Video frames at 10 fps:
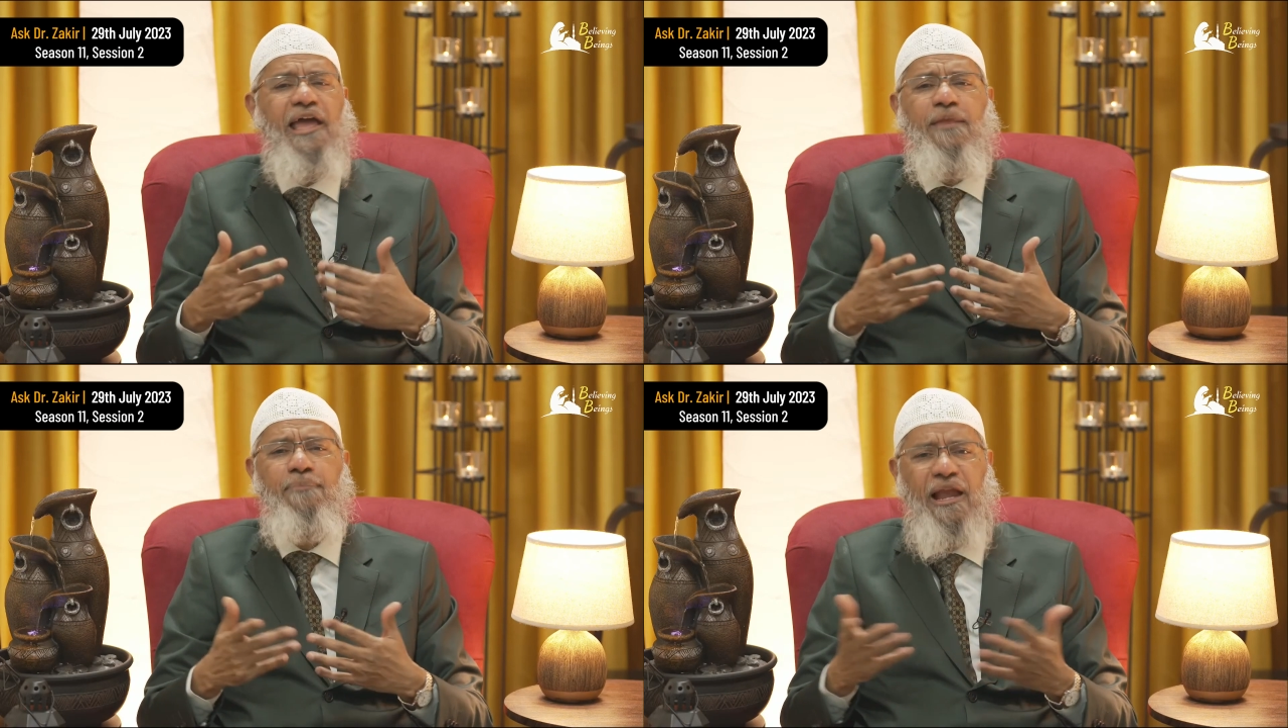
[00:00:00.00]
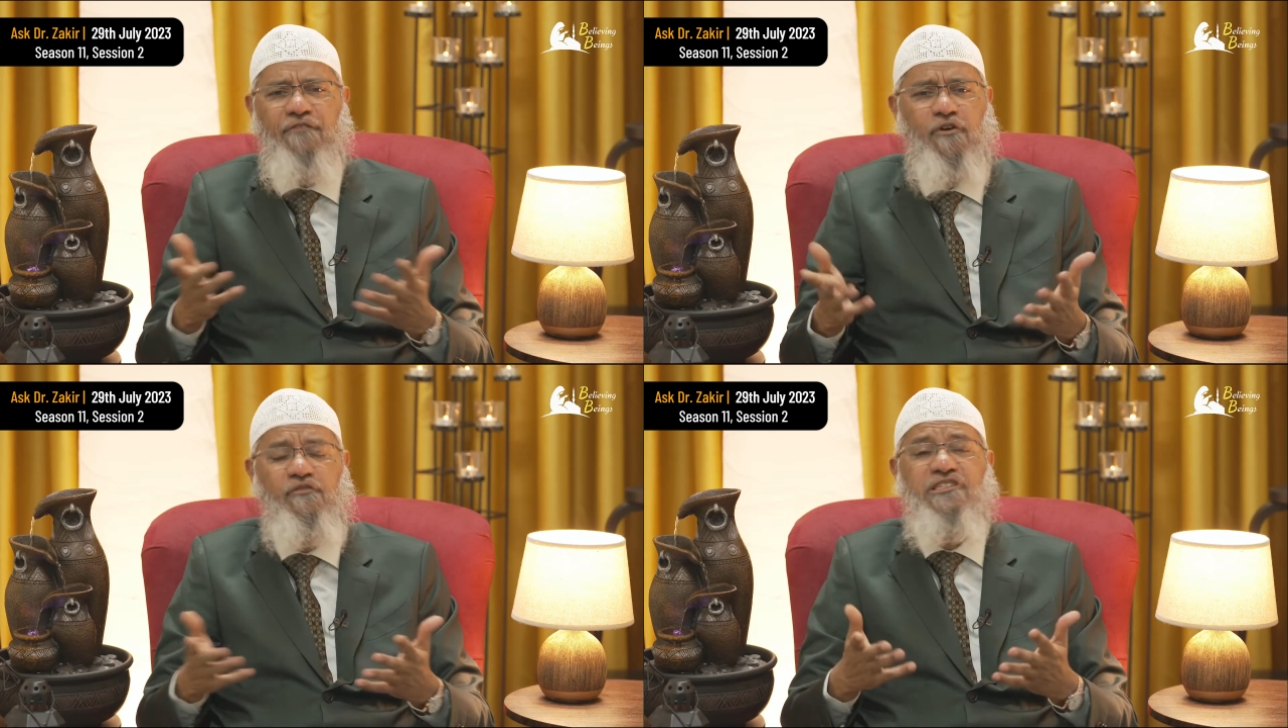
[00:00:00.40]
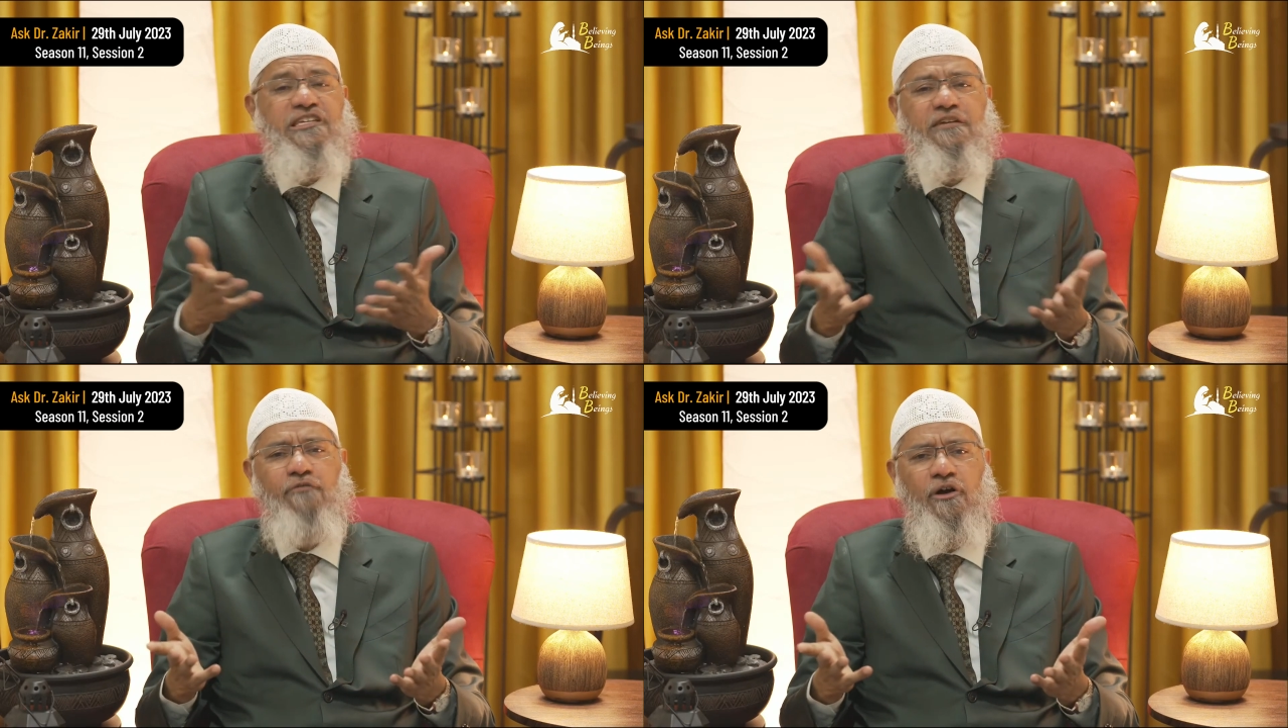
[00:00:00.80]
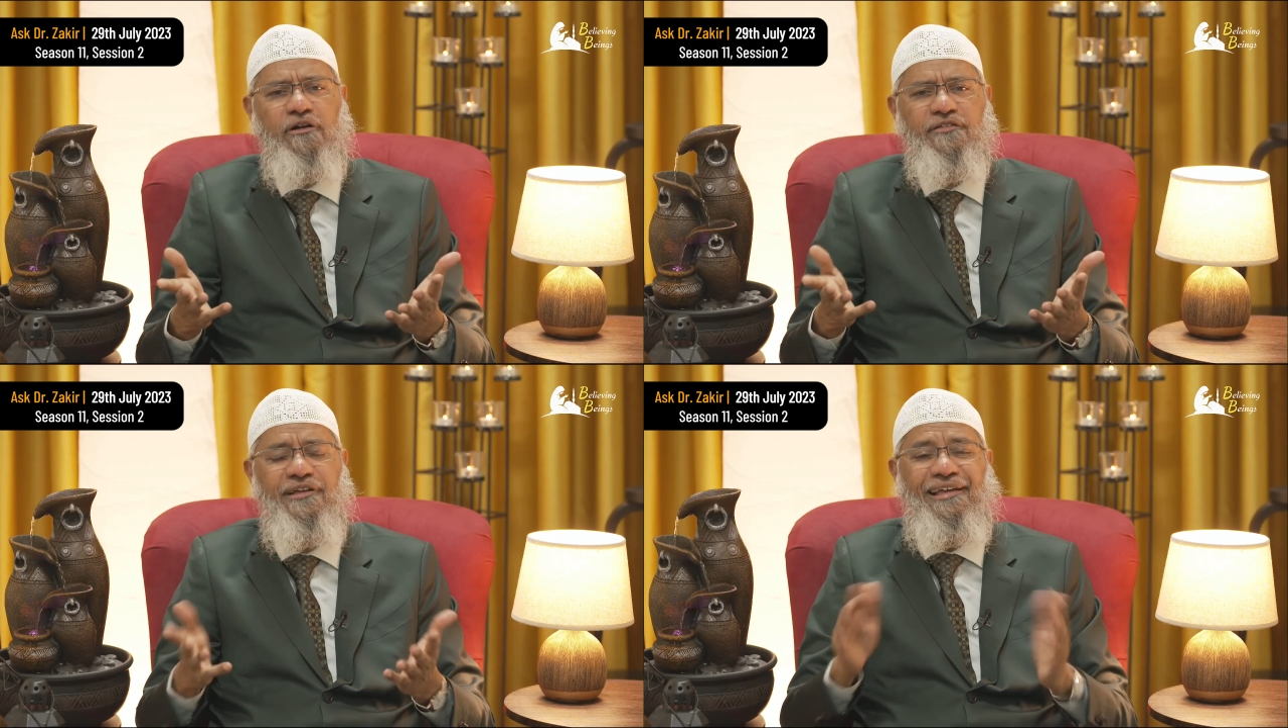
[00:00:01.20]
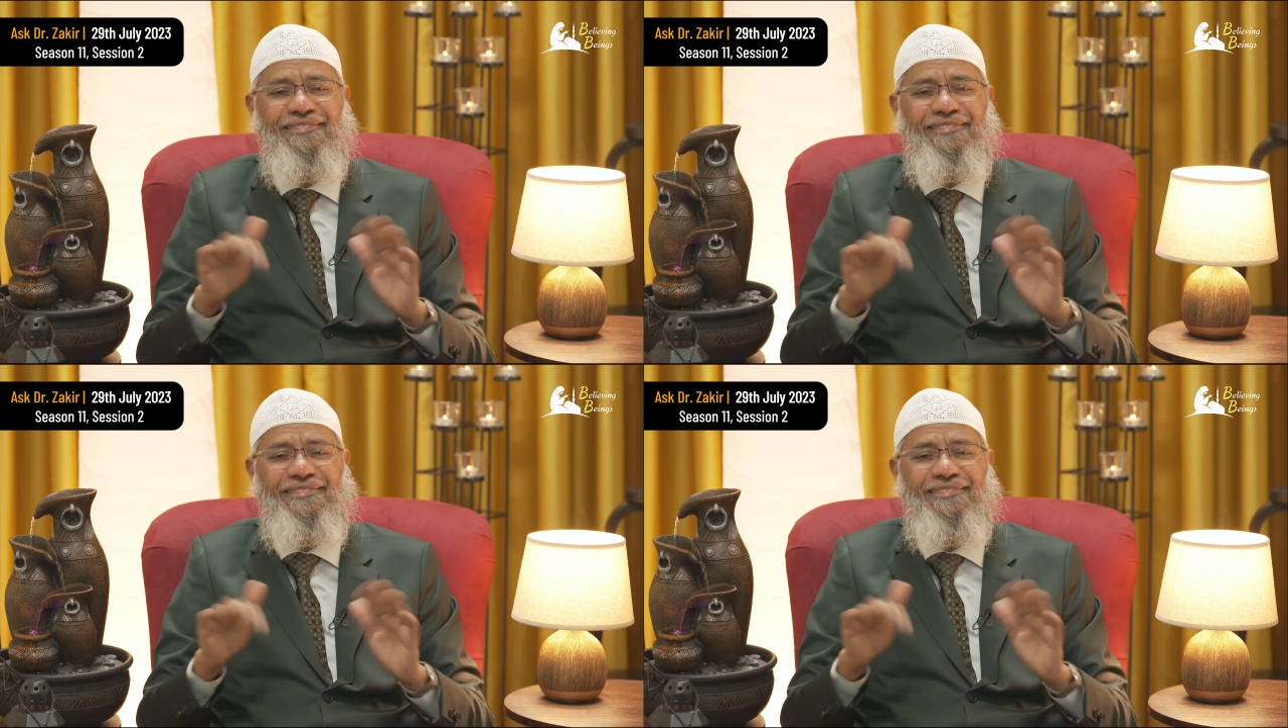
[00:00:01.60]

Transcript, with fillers: any platform which he wants,